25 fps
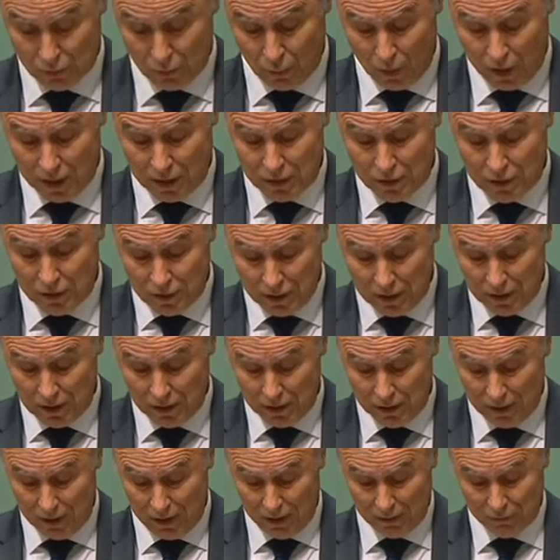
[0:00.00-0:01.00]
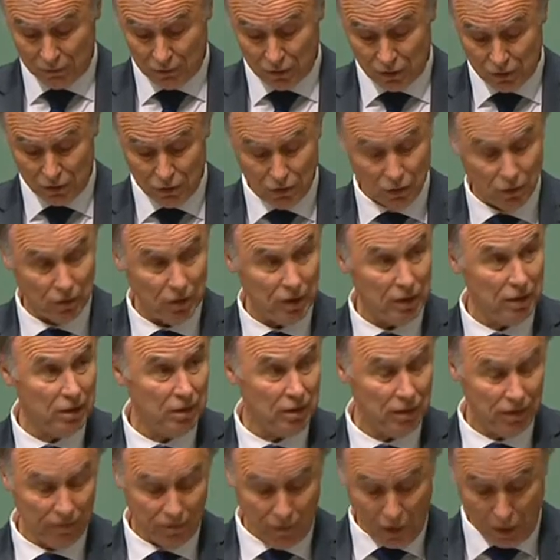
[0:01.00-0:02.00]
1 year after the joy
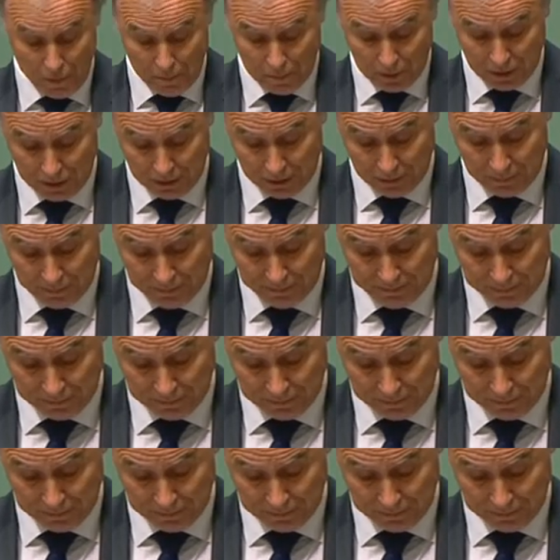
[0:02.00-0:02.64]
of opening them.